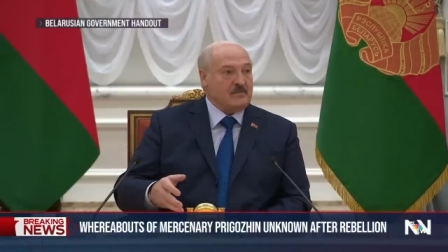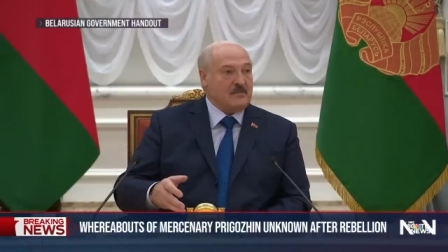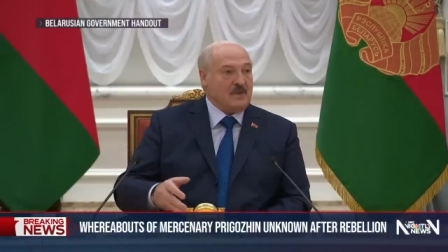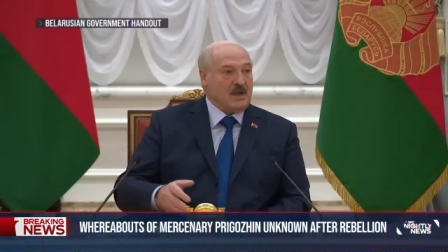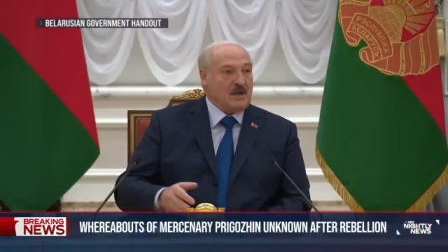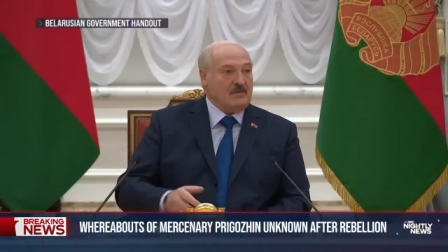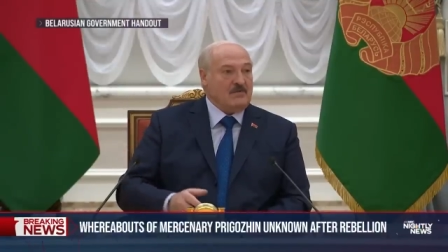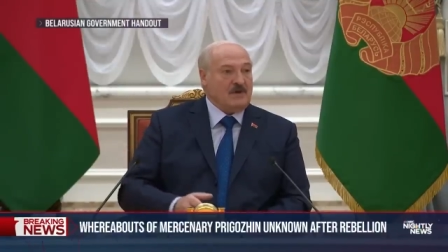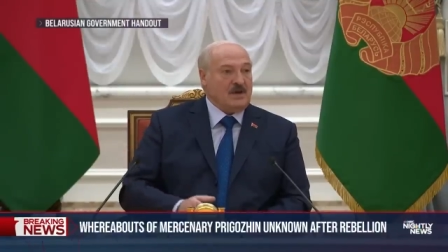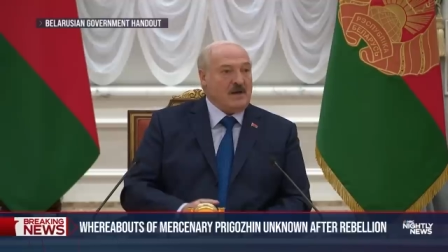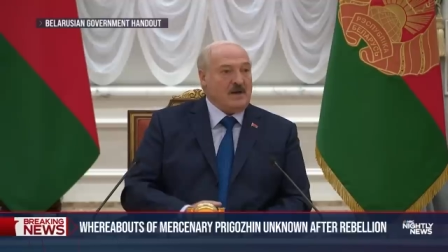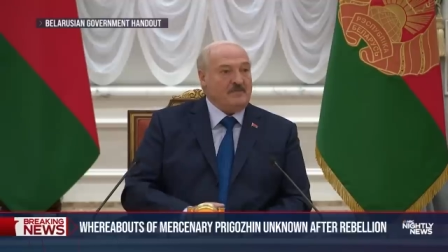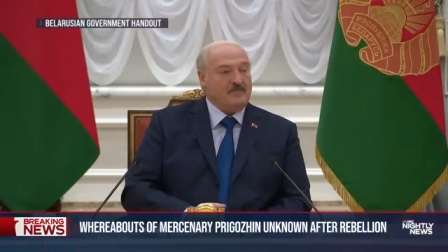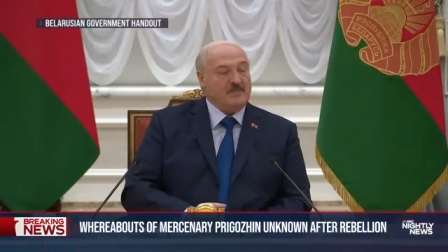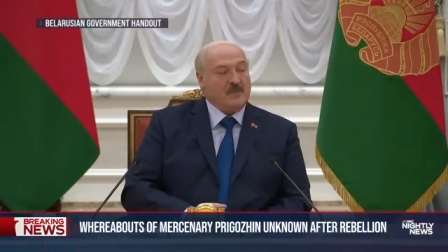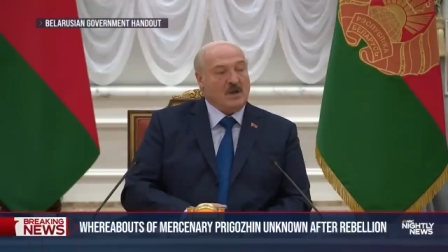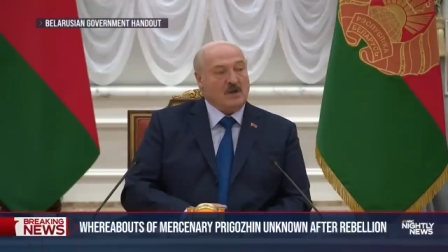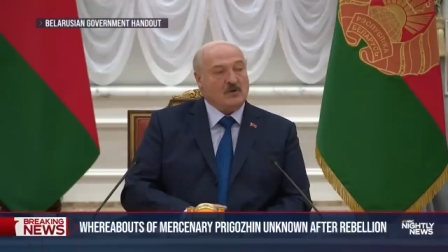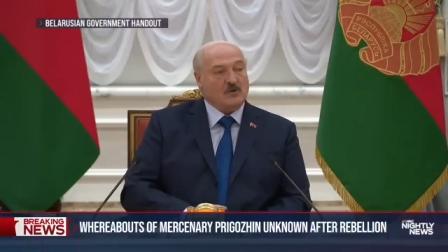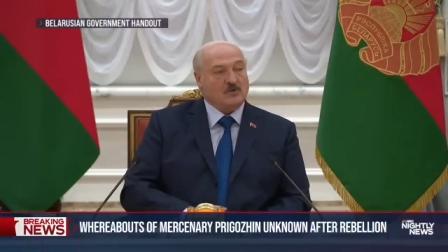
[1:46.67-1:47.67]
then no,
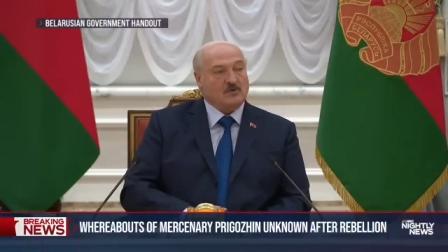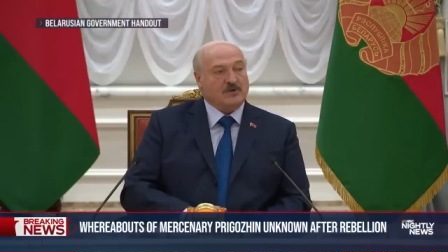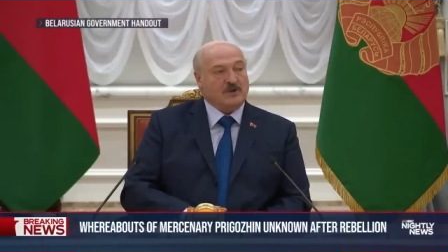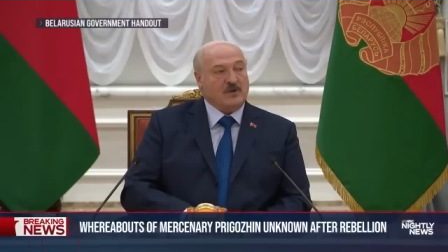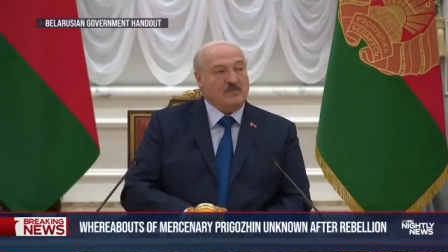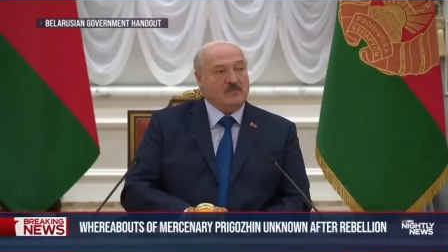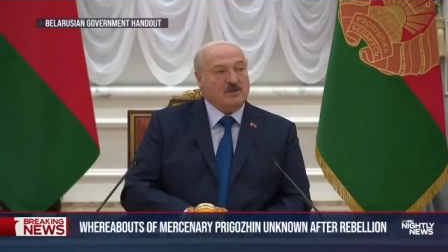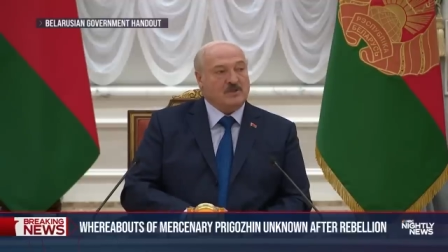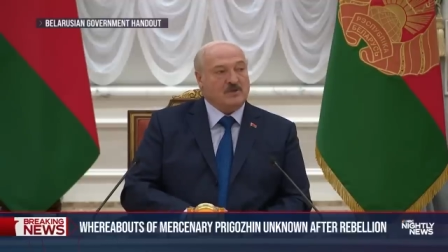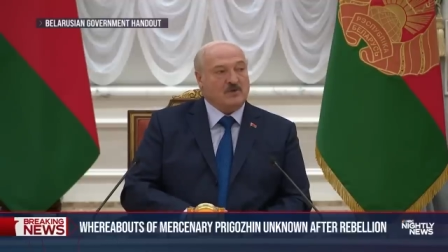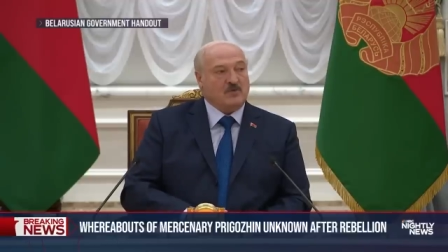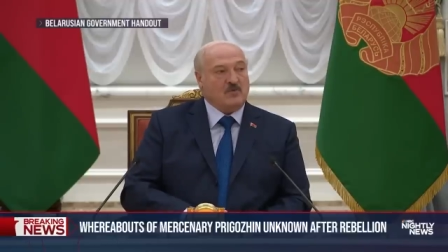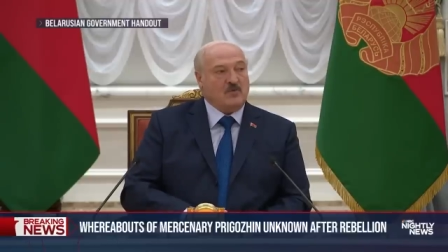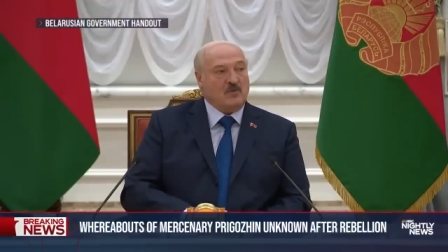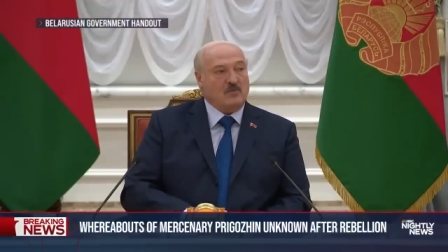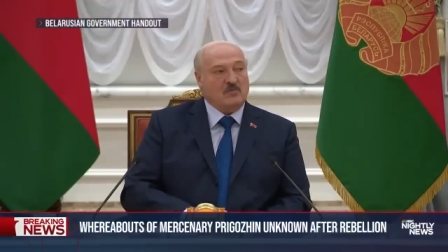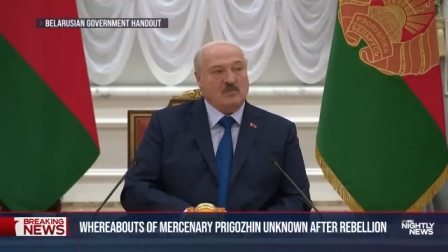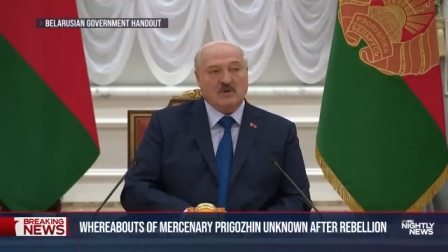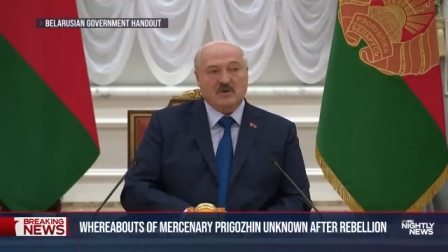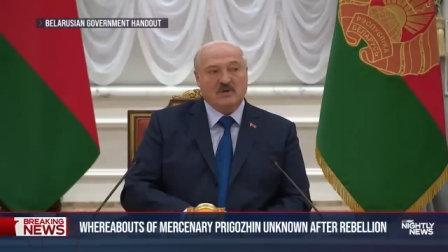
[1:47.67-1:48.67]
this won't happen.
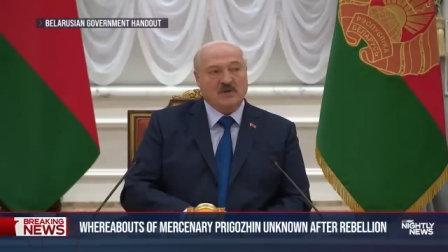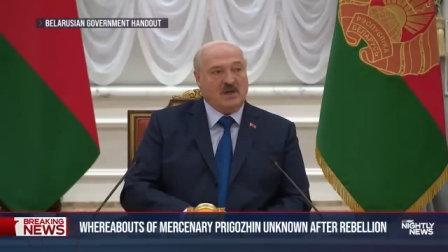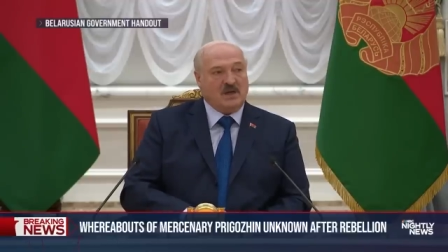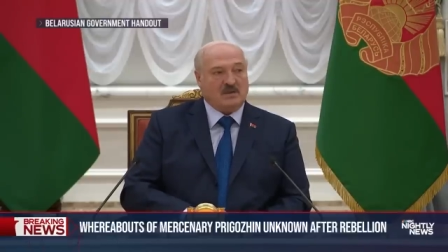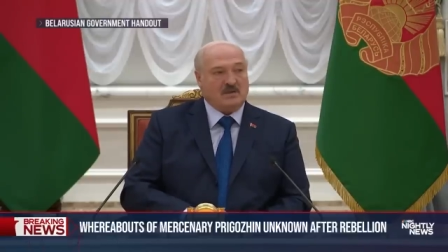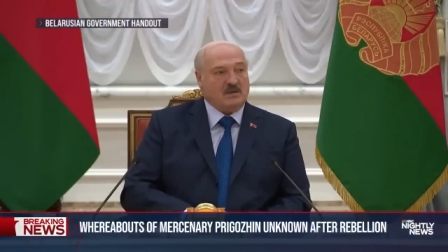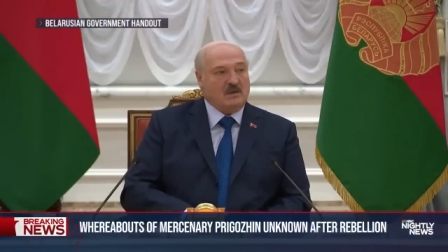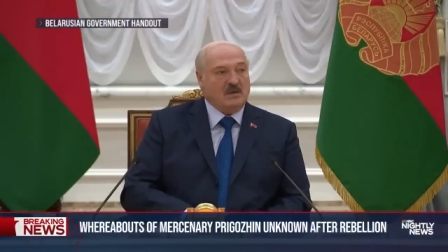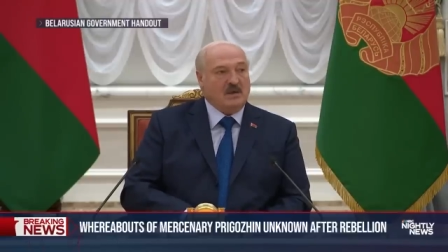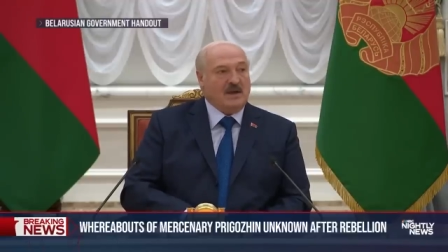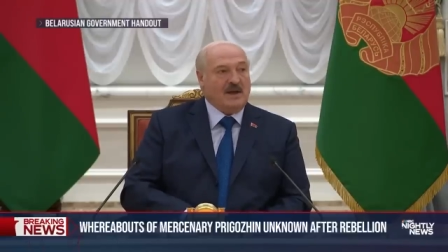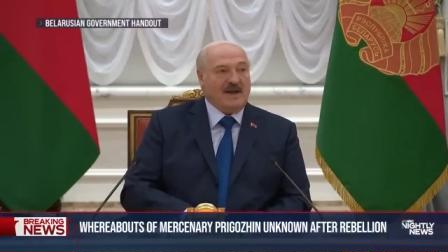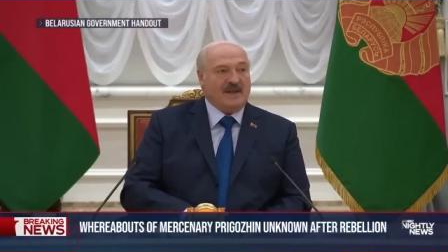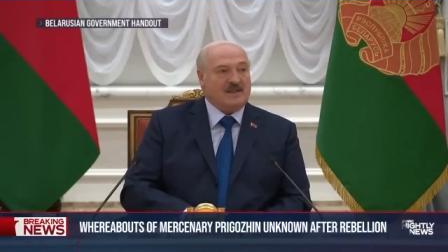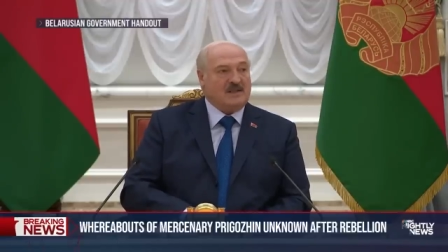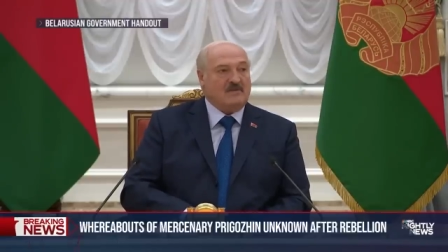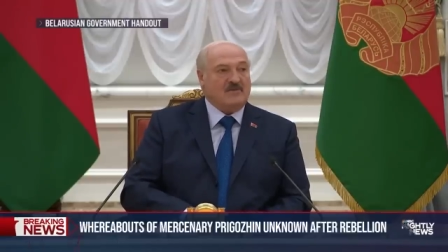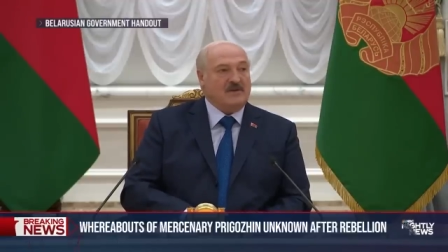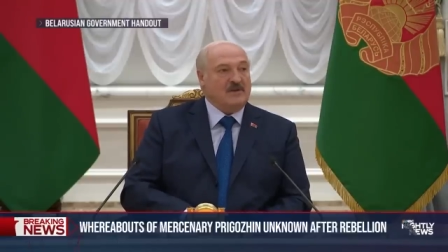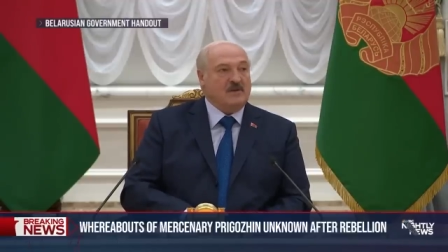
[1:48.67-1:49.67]
This
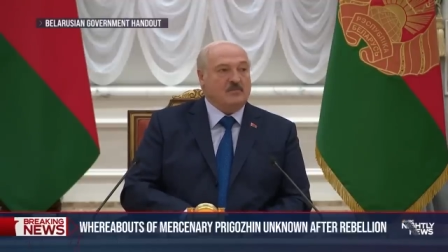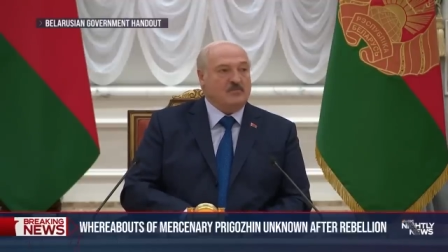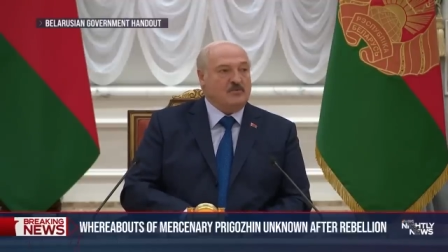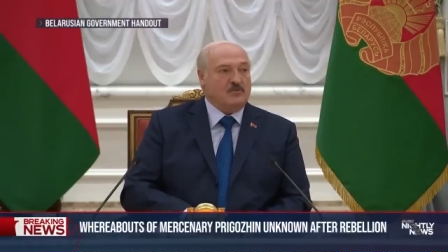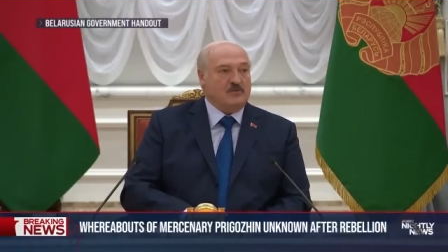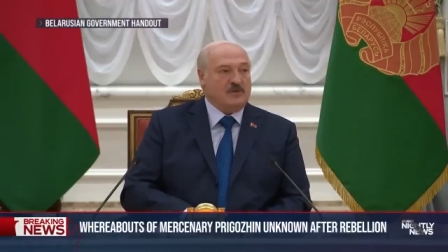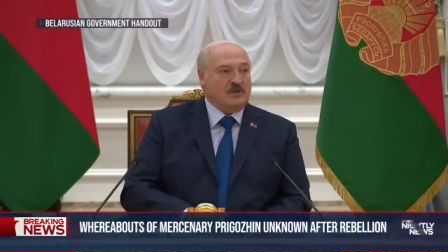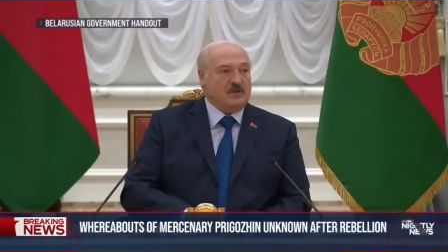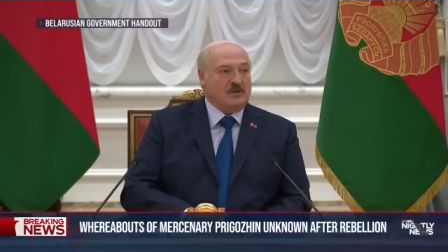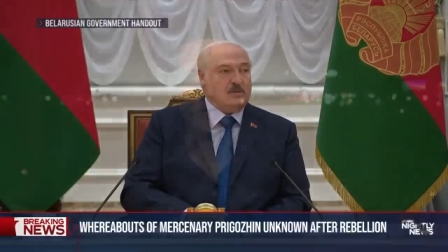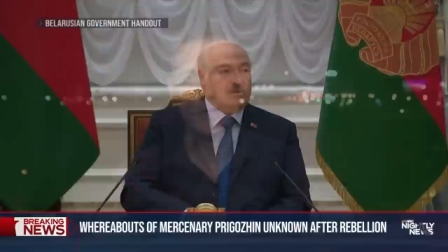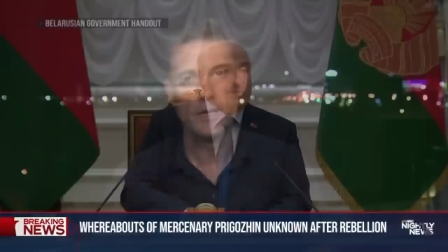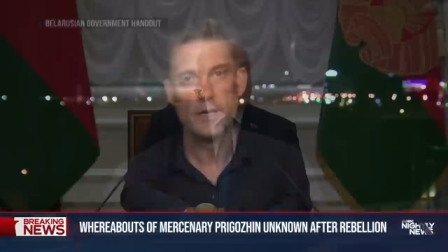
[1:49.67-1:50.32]
will not happen.